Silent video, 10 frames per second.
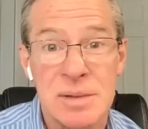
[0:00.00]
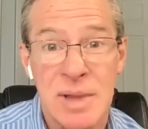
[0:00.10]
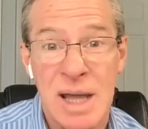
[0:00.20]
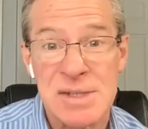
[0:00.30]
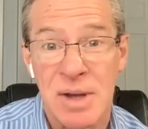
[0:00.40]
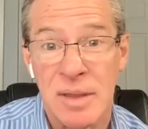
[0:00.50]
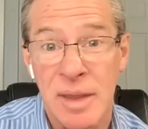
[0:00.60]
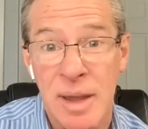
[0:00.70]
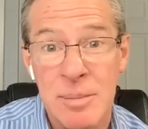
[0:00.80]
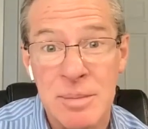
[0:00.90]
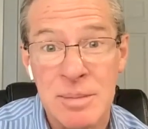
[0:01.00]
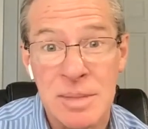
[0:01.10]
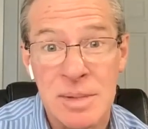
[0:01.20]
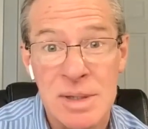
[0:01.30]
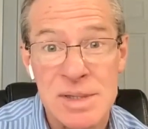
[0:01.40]
that's on them.
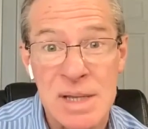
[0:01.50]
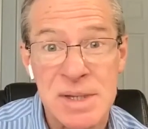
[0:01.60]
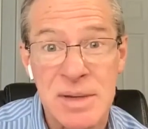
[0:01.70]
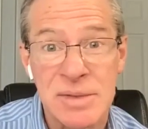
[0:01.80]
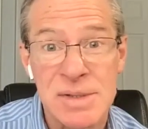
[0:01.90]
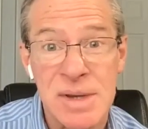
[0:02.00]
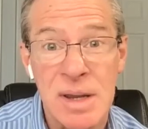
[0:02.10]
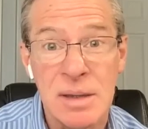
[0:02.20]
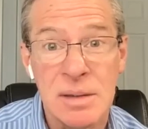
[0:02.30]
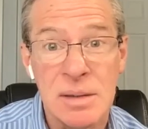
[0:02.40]
Is that safe to say?